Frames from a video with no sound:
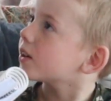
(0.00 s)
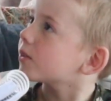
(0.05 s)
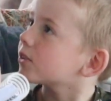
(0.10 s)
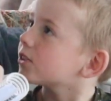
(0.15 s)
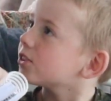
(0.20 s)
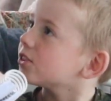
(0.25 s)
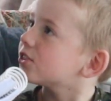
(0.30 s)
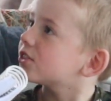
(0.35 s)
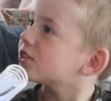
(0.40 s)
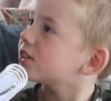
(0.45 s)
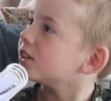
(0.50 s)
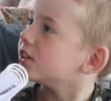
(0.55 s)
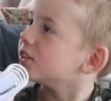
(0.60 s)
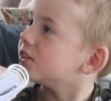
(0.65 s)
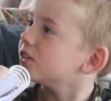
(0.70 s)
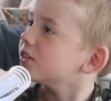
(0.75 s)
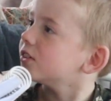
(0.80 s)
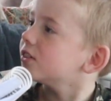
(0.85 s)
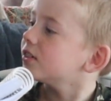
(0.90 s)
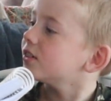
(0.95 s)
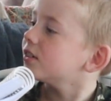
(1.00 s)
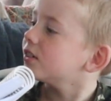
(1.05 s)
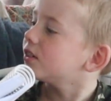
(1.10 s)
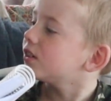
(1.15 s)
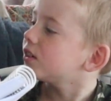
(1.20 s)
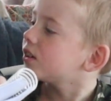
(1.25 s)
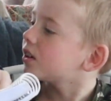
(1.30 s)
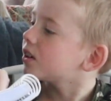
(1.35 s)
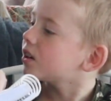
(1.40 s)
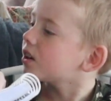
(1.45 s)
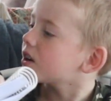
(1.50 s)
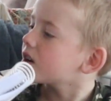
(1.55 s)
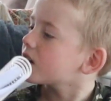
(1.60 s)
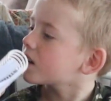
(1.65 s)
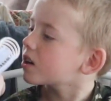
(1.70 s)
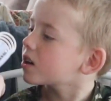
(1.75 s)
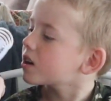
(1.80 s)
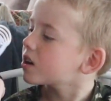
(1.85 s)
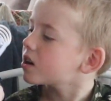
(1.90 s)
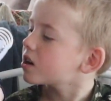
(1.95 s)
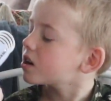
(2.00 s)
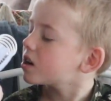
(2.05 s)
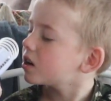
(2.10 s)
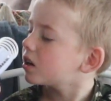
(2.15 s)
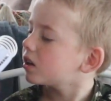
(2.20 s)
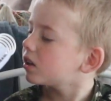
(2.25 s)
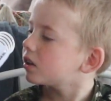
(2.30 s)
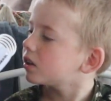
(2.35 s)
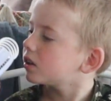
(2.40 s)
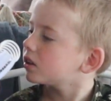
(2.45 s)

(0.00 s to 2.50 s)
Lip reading: The person shown says nothing.